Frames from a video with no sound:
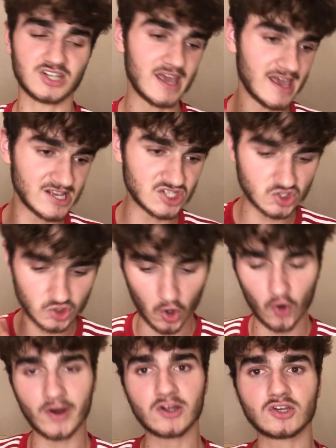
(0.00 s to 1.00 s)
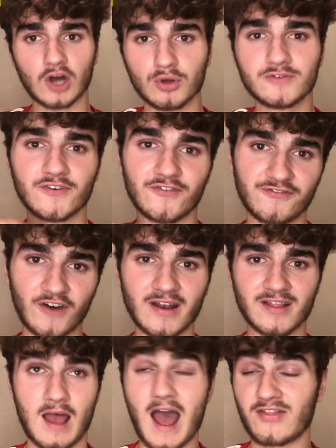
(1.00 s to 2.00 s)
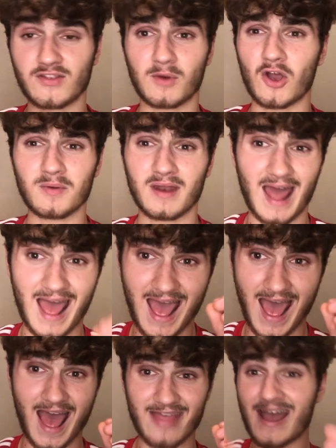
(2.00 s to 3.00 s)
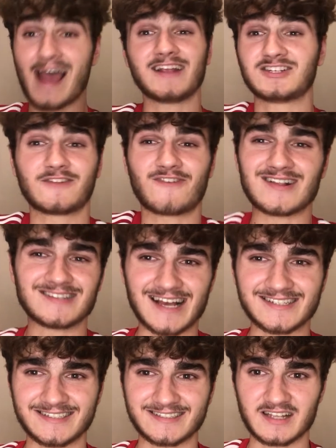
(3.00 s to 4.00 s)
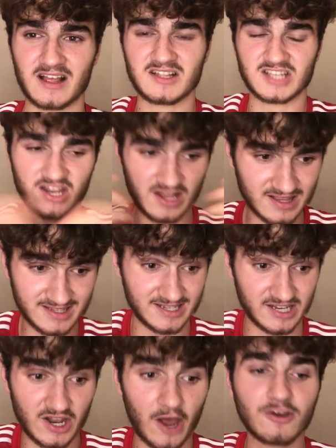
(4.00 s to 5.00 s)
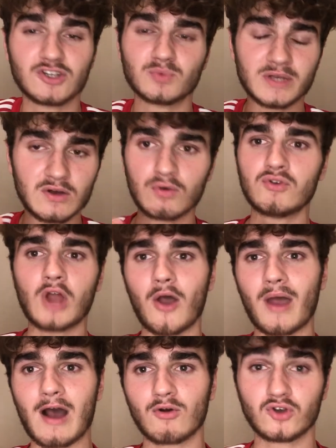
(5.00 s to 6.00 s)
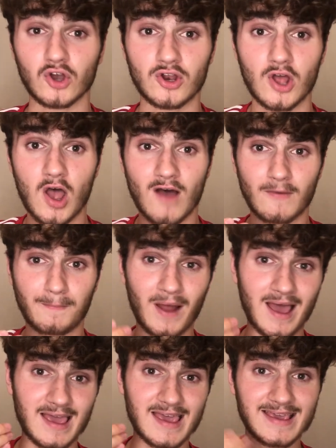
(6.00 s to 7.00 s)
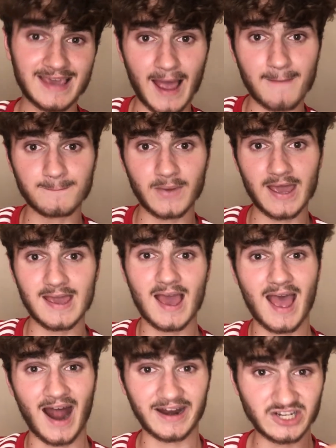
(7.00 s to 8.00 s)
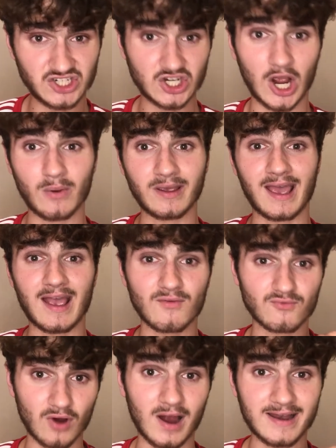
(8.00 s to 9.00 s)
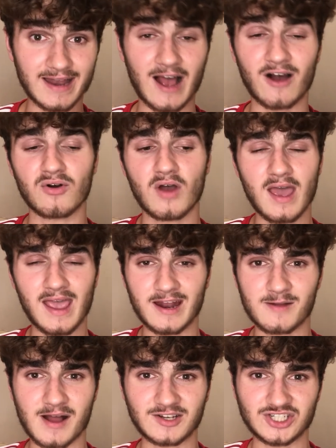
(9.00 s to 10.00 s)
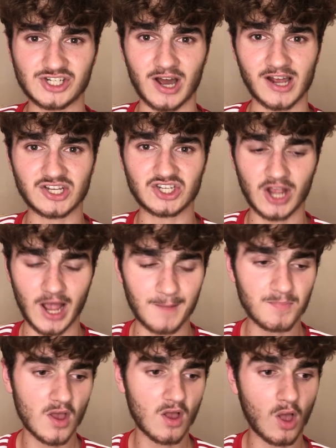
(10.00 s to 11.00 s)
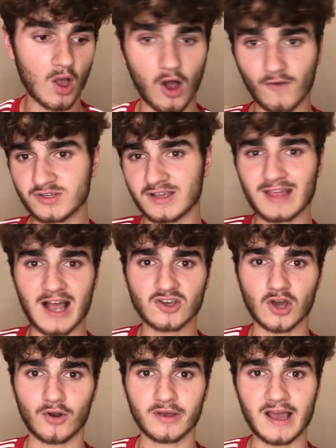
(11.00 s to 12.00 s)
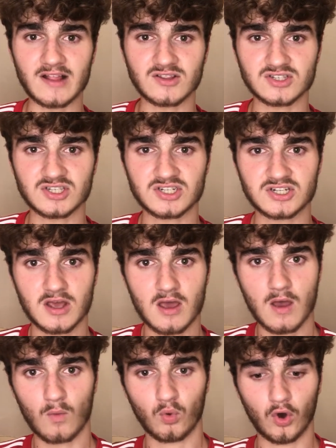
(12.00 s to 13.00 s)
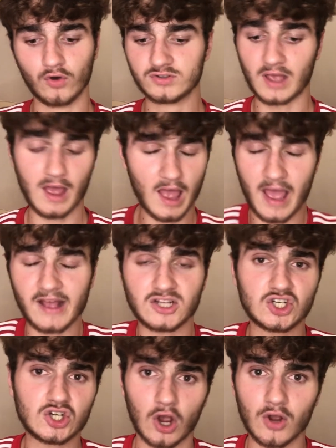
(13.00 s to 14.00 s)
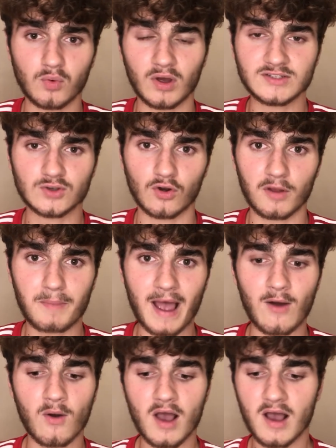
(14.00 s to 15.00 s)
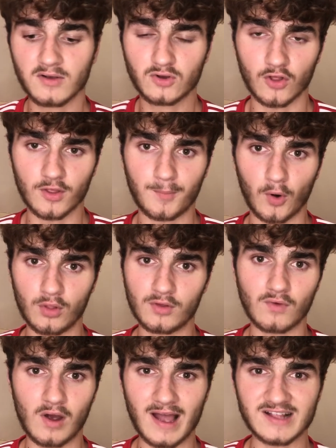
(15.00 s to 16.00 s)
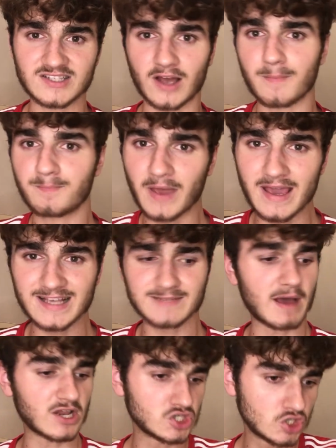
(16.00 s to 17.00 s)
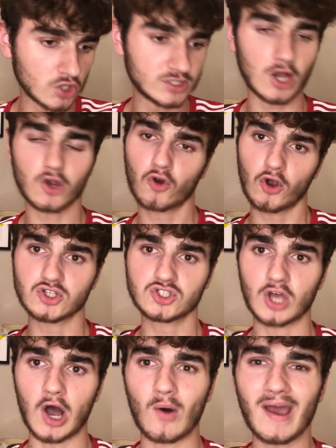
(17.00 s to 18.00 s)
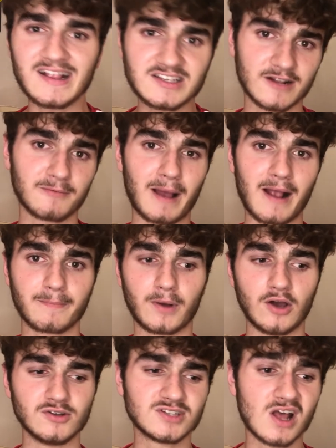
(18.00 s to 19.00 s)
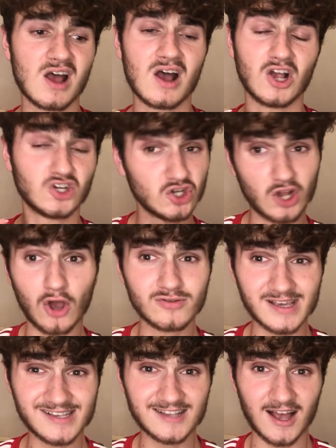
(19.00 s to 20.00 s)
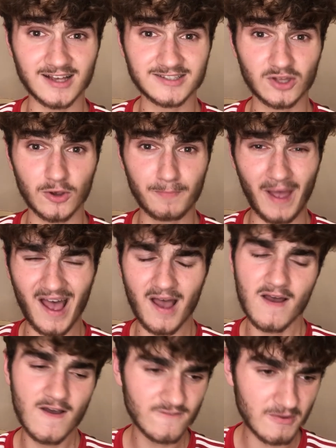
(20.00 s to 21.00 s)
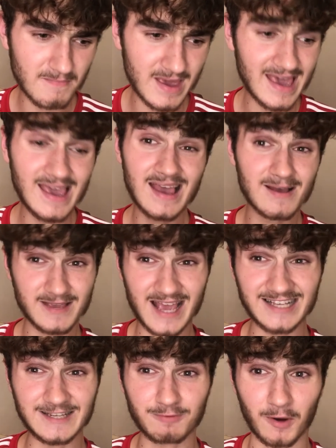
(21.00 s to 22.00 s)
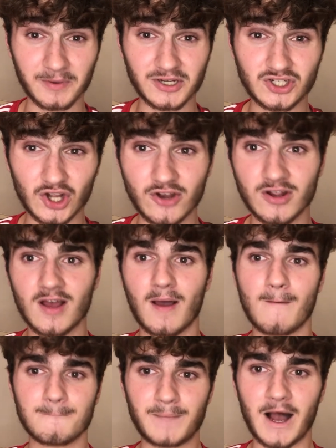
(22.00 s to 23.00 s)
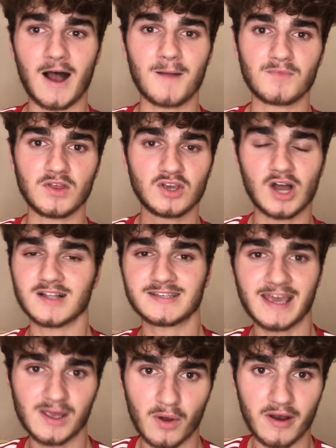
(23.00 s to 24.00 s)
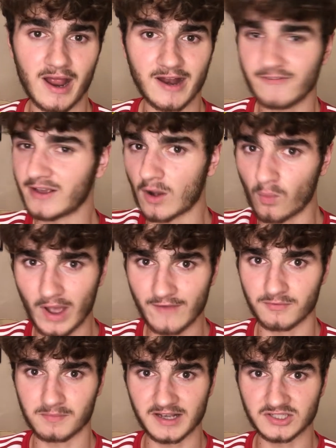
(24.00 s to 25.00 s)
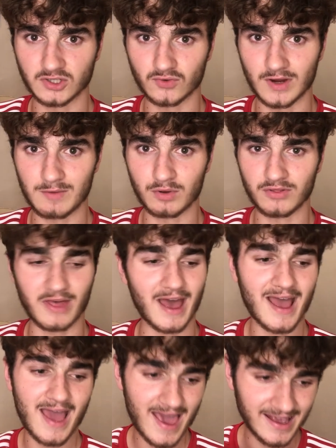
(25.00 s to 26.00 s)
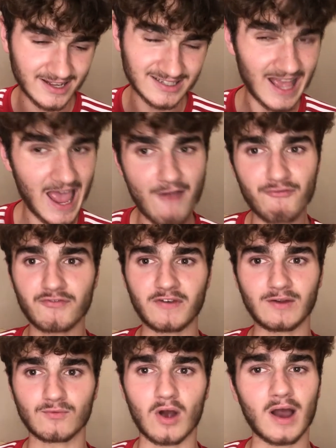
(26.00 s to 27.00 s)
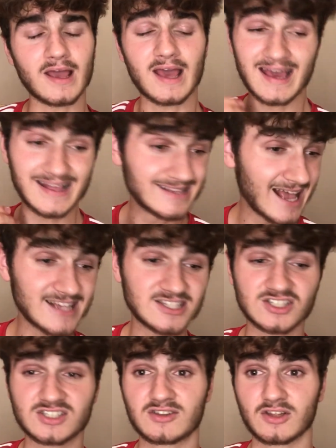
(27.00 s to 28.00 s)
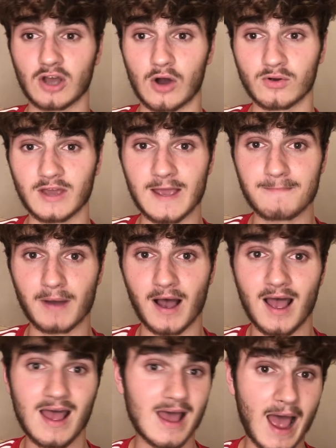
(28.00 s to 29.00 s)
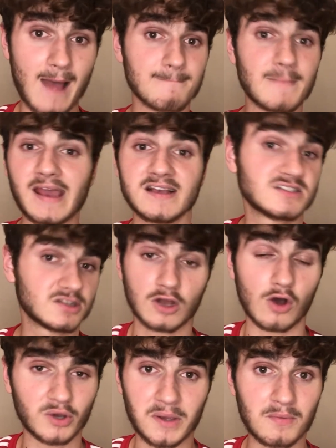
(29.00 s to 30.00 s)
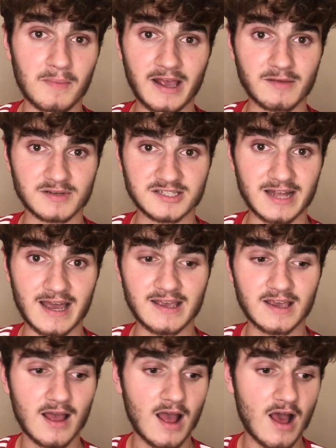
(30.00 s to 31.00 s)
He is scoring goals for fun at the moment. And that is just fantastic to know, because we all know how good of a player he can be. And he's showing it right now in a Manchester United shirt. Obviously, that goal against Wolves, it showed what he's all about. Got the ball on the right-hand side, beat his man, shot it across goal into the back post. Should Jose Sars do better? For me, yes, he probably should. But can't take anything away from Mason Greenwood there. He has everything right. He tests the goalkeeper and makes the goalkeeper make a mistake.